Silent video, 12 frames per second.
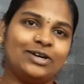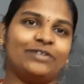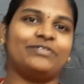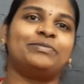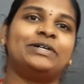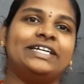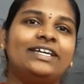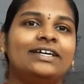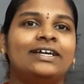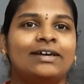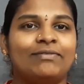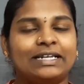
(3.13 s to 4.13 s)
everybody,
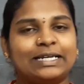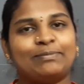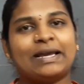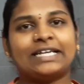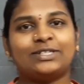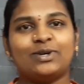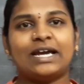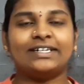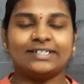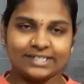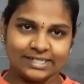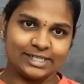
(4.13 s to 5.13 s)
welcome back to
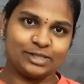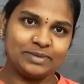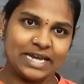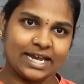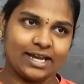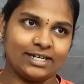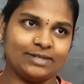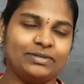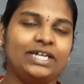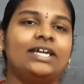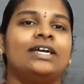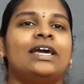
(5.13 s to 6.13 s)
Anantha Lakshmi
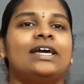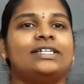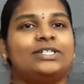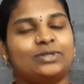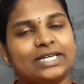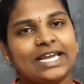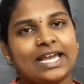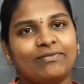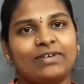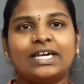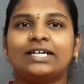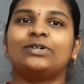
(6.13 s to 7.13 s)
Academy. Today
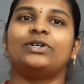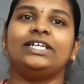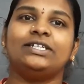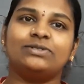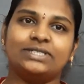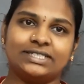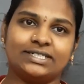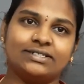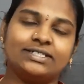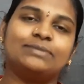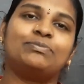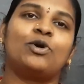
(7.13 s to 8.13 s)
we are going to discuss
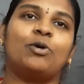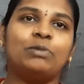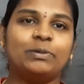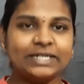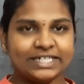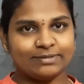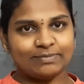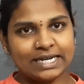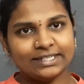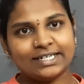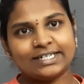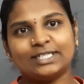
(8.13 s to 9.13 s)
the problematic
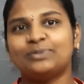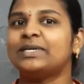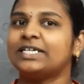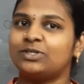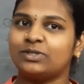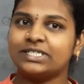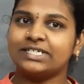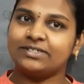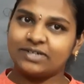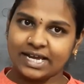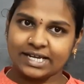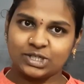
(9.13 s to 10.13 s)
part that is based on the
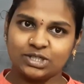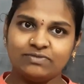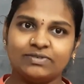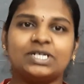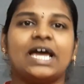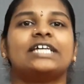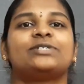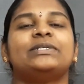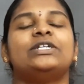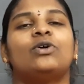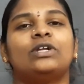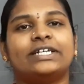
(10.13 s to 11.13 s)
introduction which has been
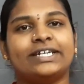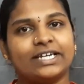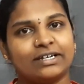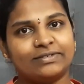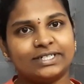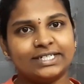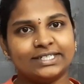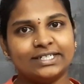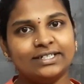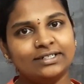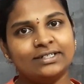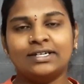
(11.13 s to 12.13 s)
already covered in
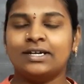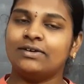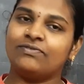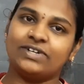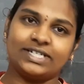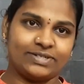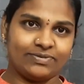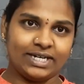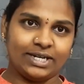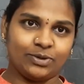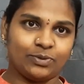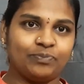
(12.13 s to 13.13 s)
the first
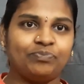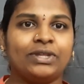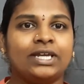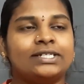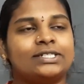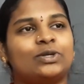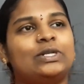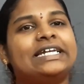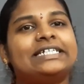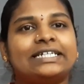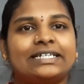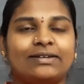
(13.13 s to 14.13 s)
video. So
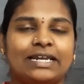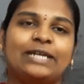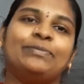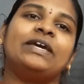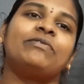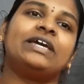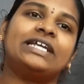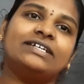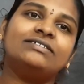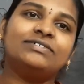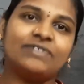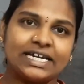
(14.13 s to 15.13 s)
let me quickly
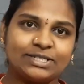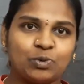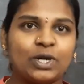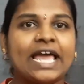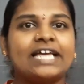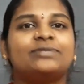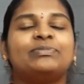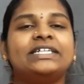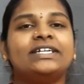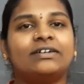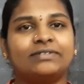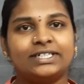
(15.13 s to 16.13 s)
revise what has been
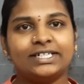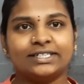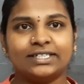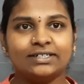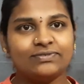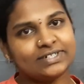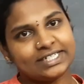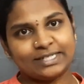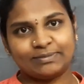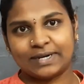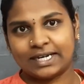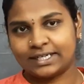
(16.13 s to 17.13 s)
covered in the first
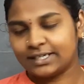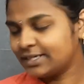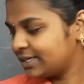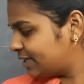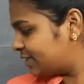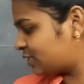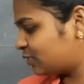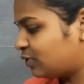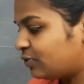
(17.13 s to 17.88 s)
part. So